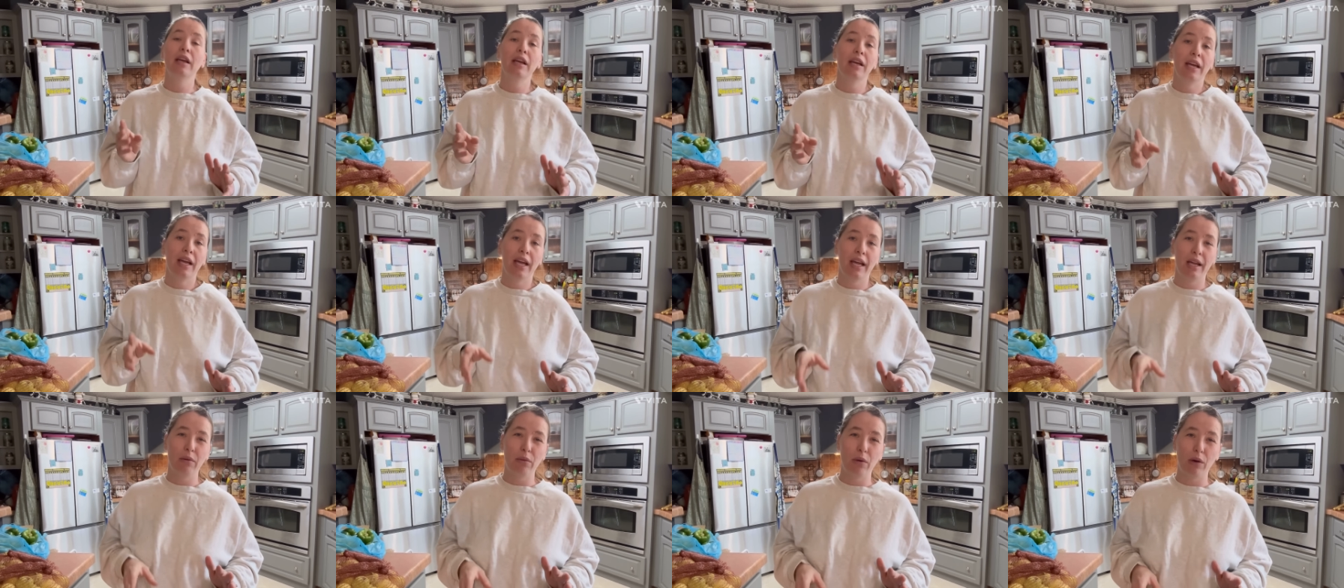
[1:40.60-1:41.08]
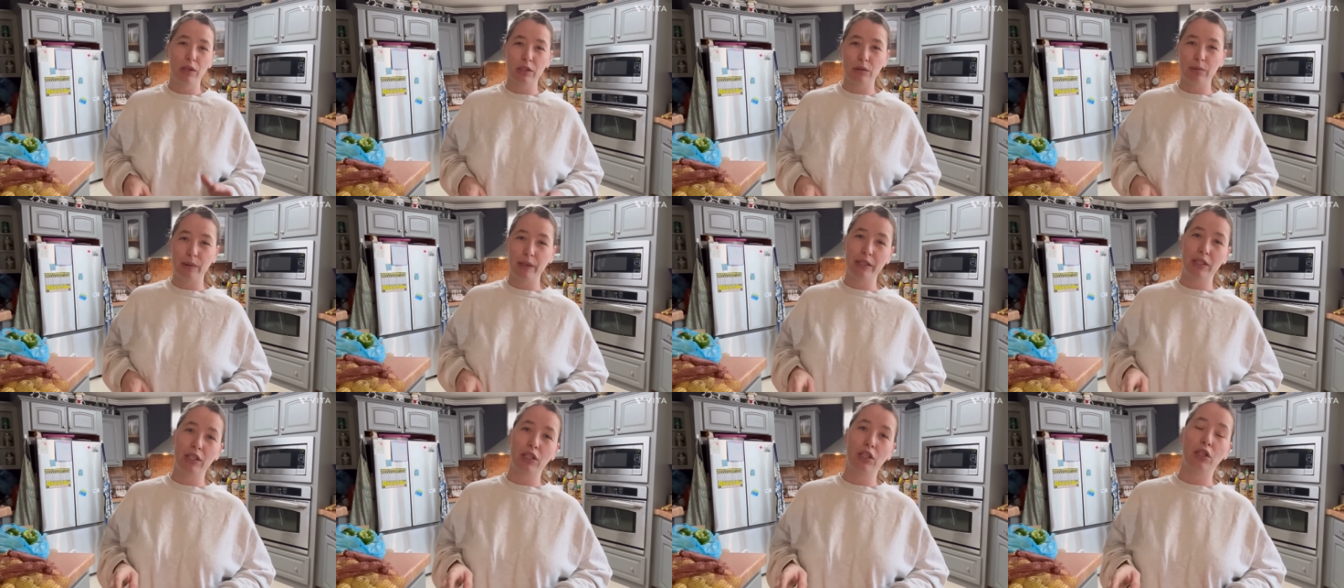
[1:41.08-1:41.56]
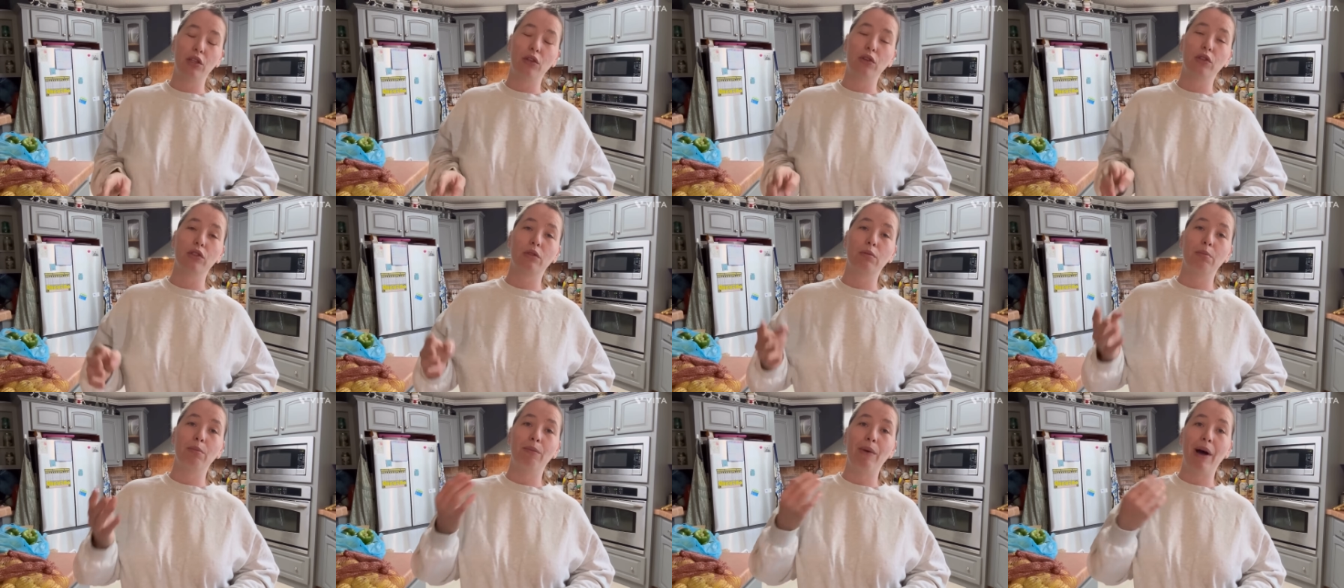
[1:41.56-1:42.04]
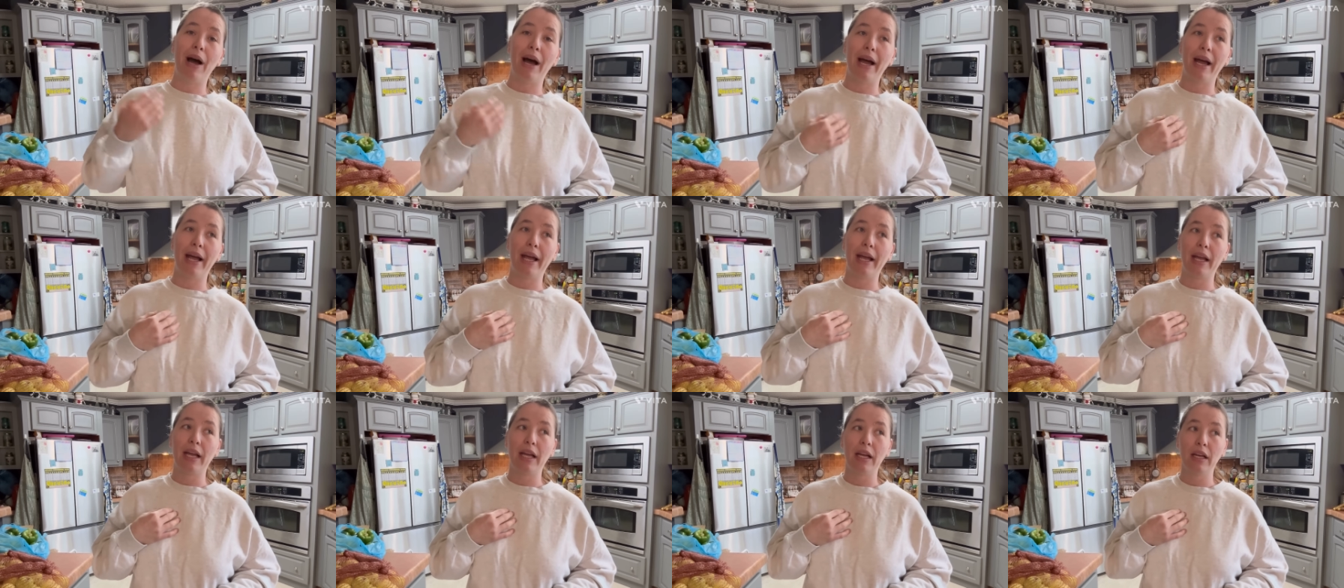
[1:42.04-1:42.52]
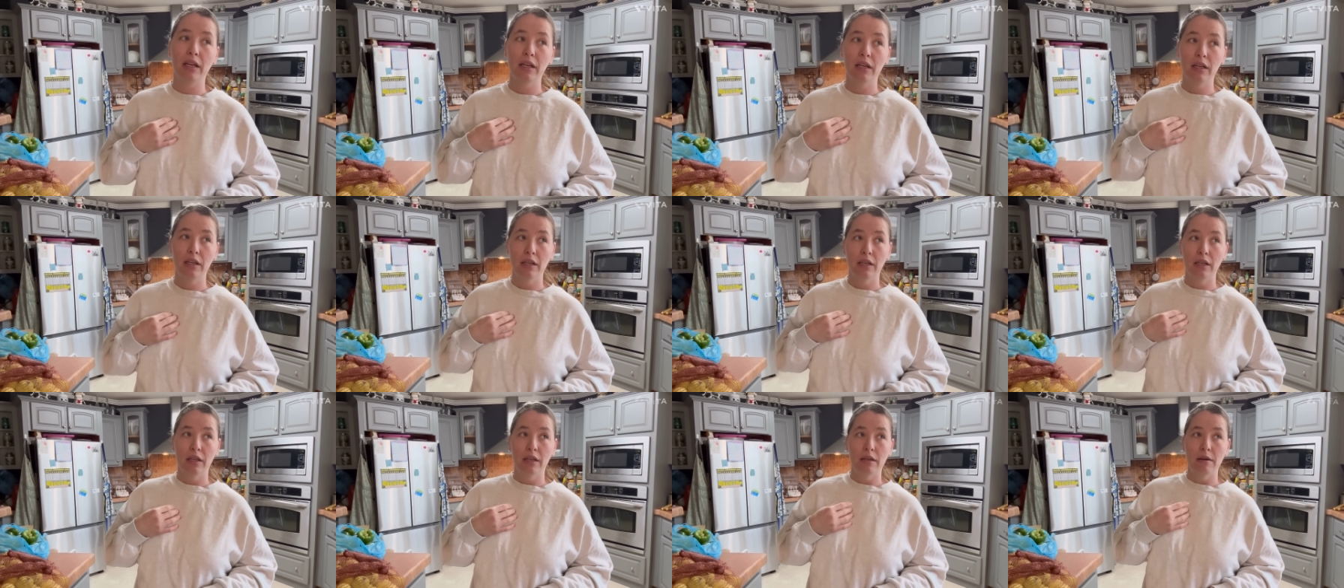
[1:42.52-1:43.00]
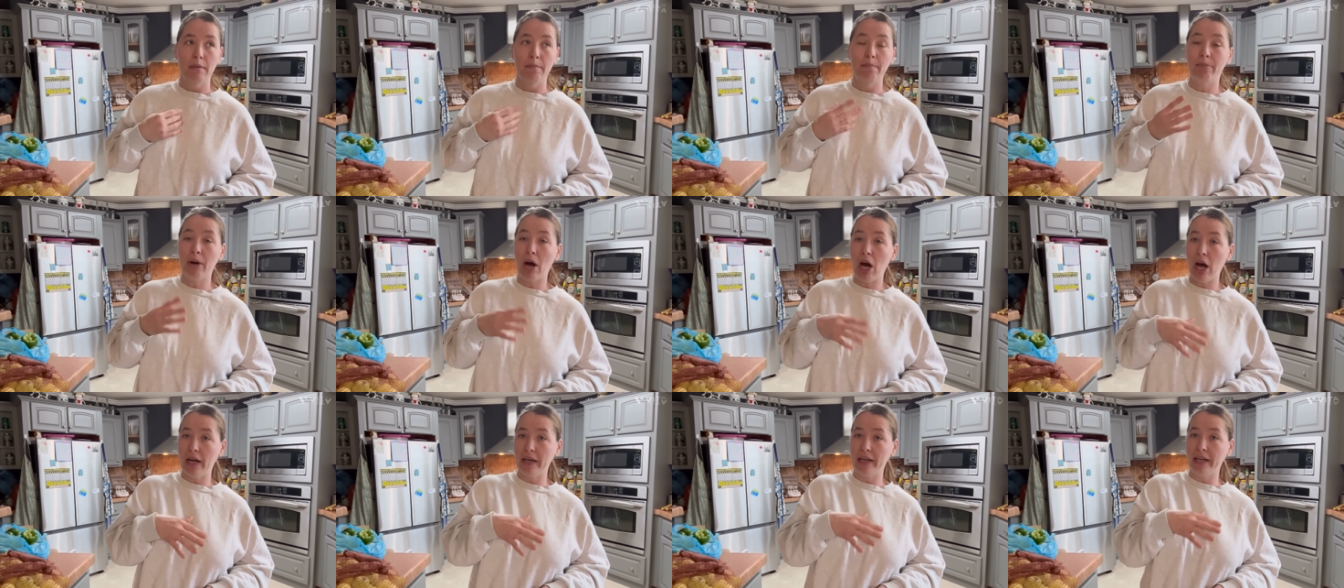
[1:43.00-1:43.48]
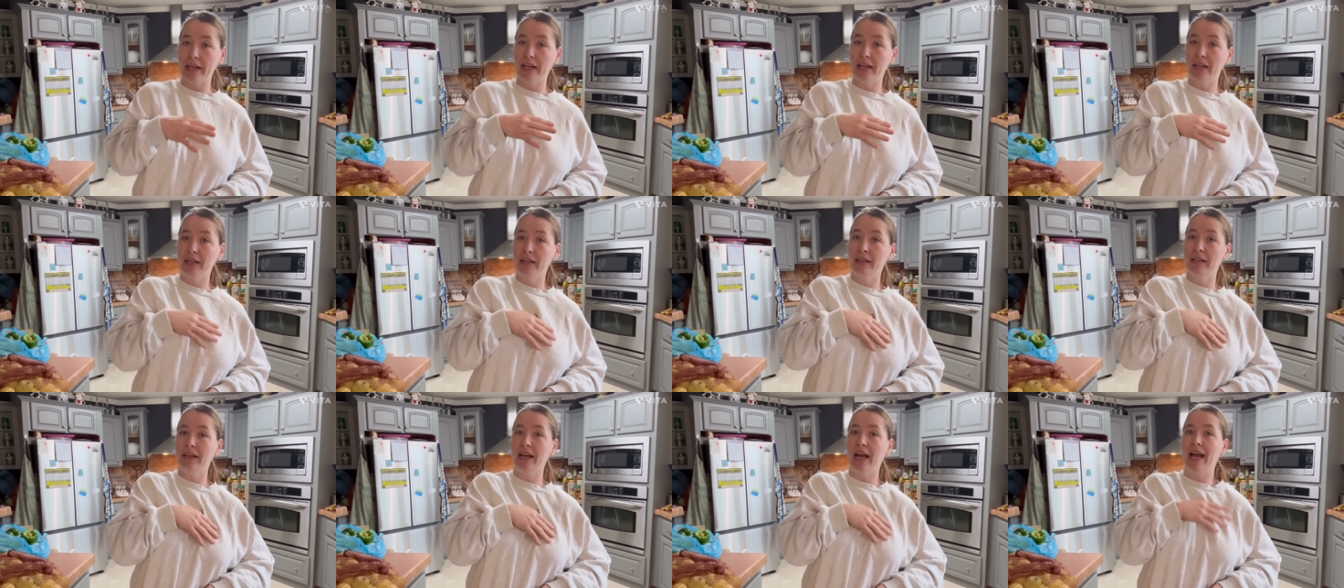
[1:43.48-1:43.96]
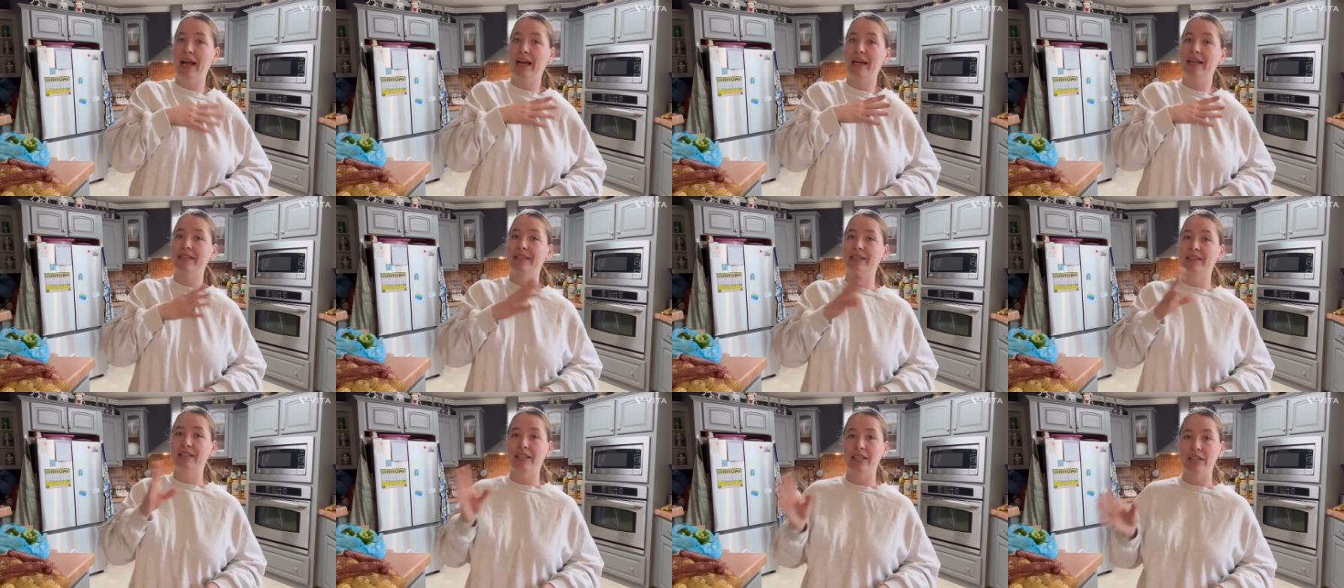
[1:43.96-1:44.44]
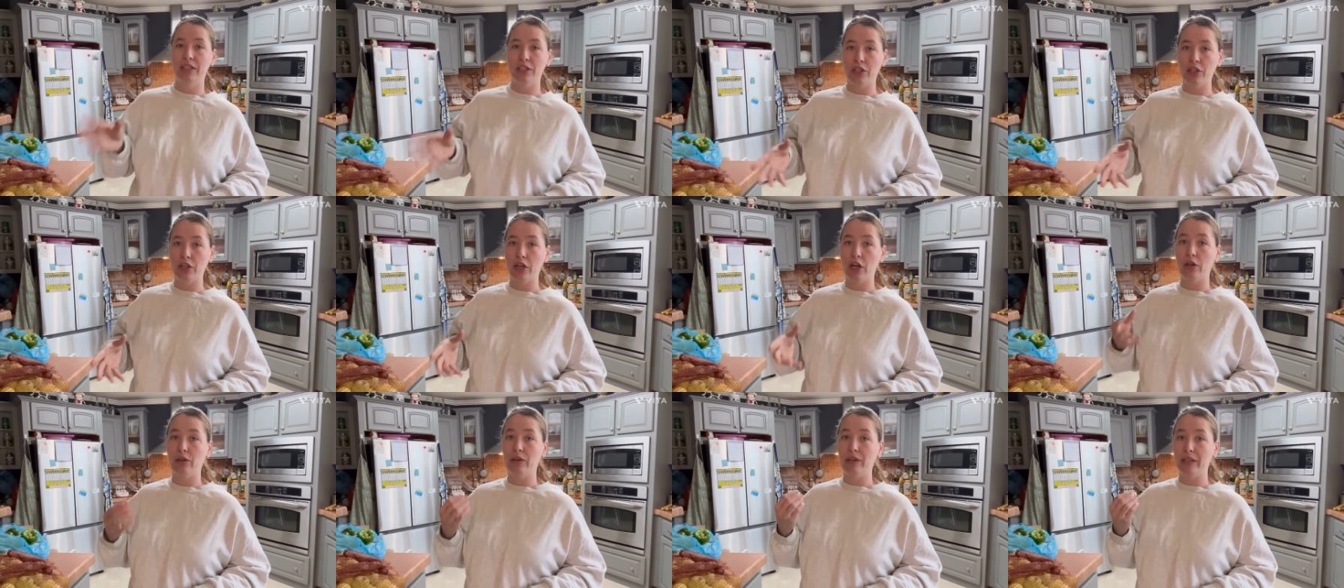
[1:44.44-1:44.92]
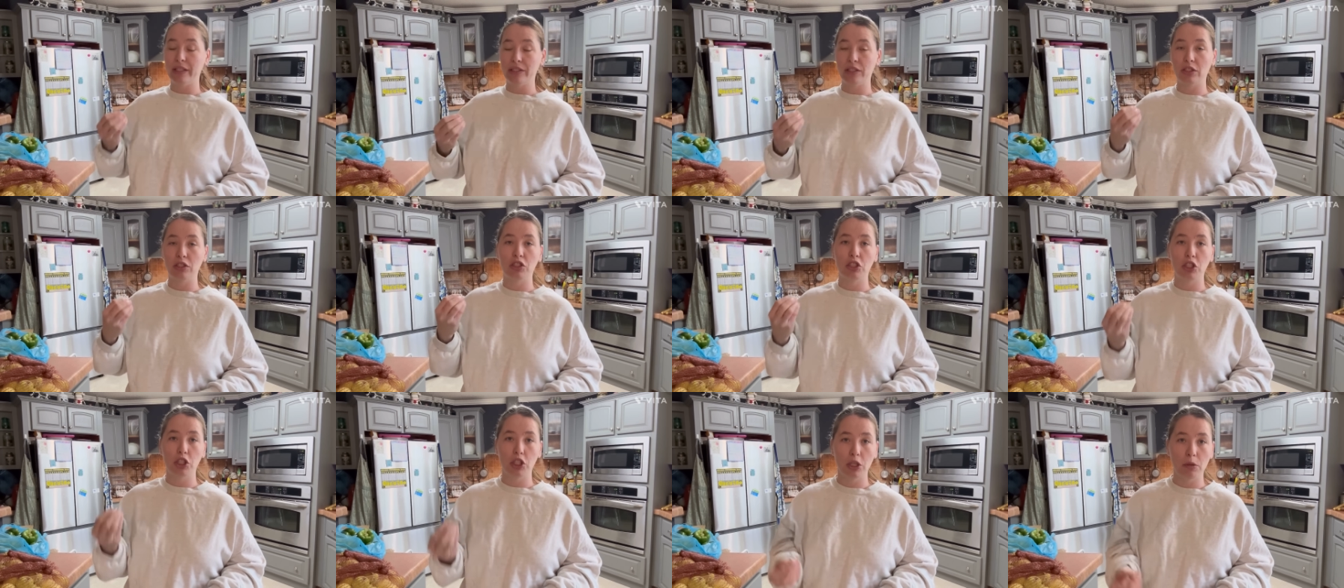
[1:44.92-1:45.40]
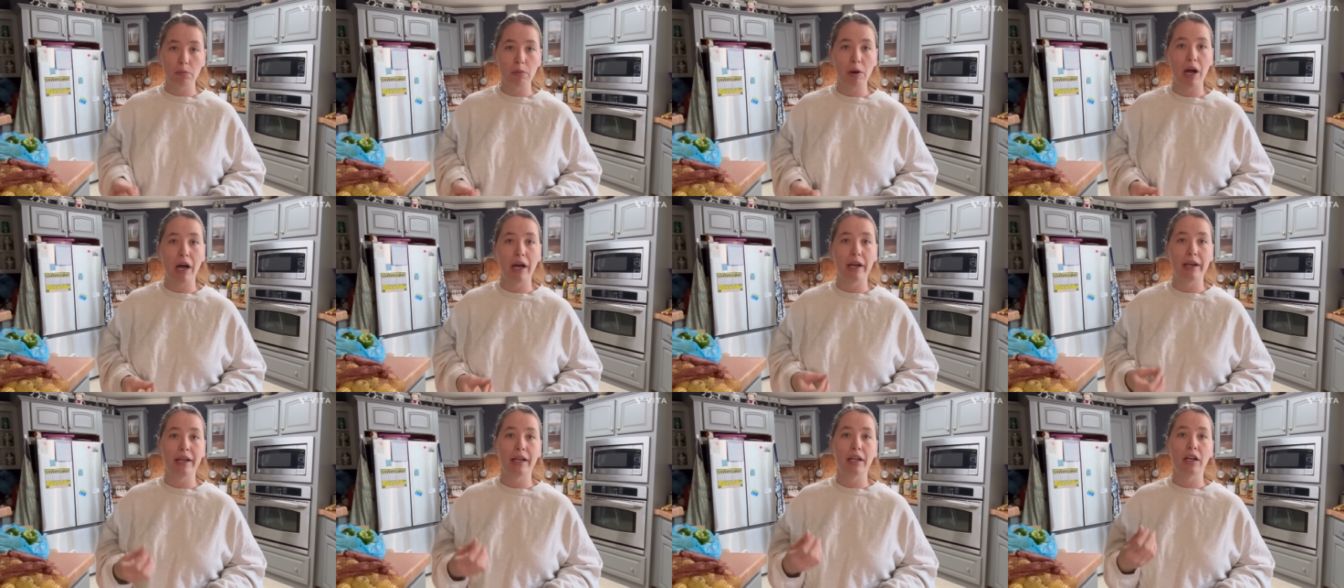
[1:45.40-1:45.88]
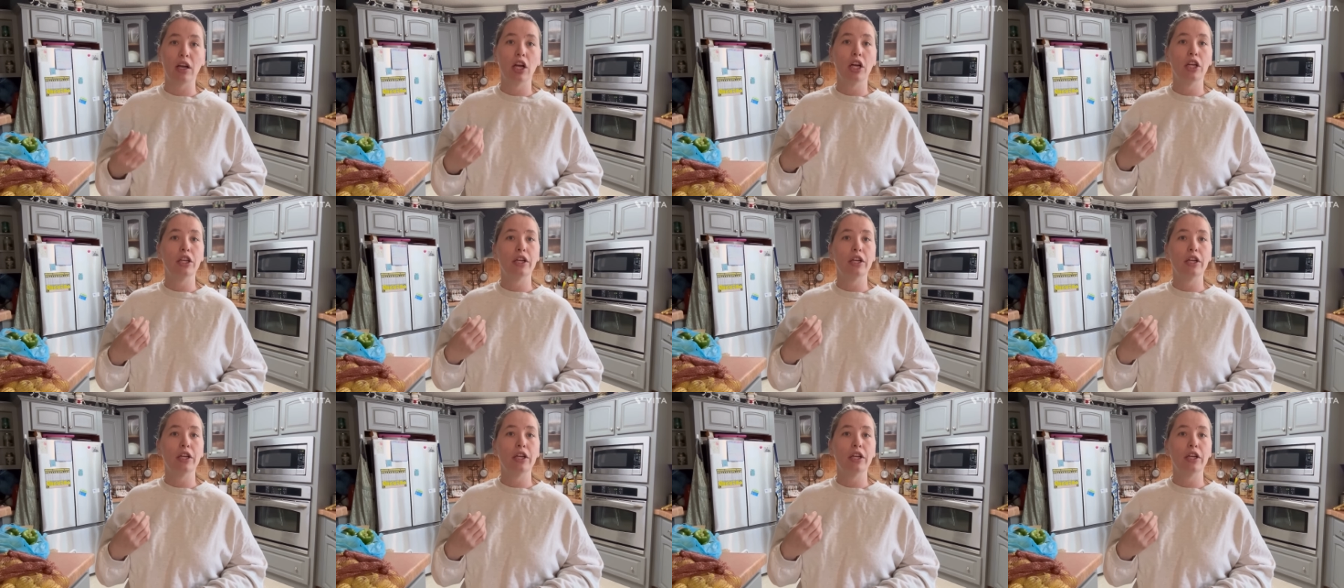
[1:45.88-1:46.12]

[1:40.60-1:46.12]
He wants me to use my body as, listen to your body.